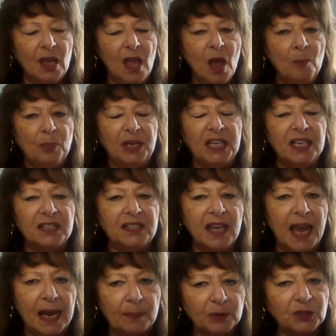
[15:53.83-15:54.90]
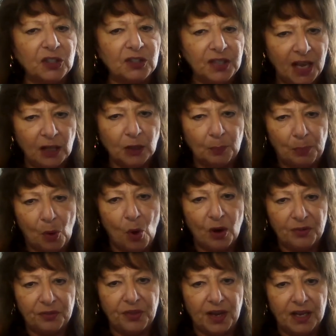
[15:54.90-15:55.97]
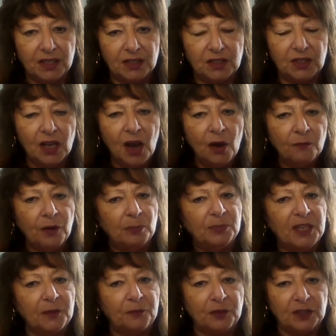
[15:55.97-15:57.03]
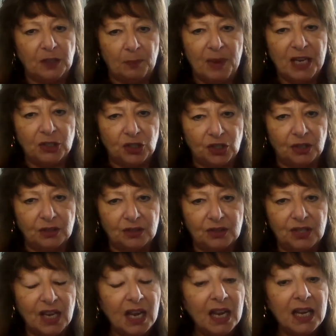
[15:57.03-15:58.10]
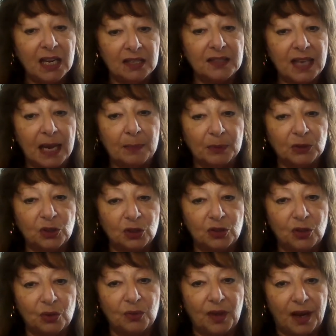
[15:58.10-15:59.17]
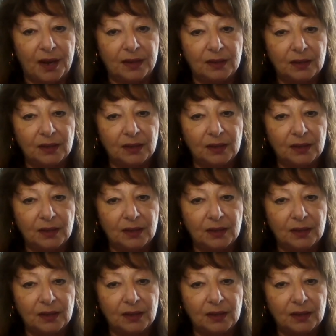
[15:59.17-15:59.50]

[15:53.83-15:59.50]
But he is able to teleport things from different dimensions. He is able to do that.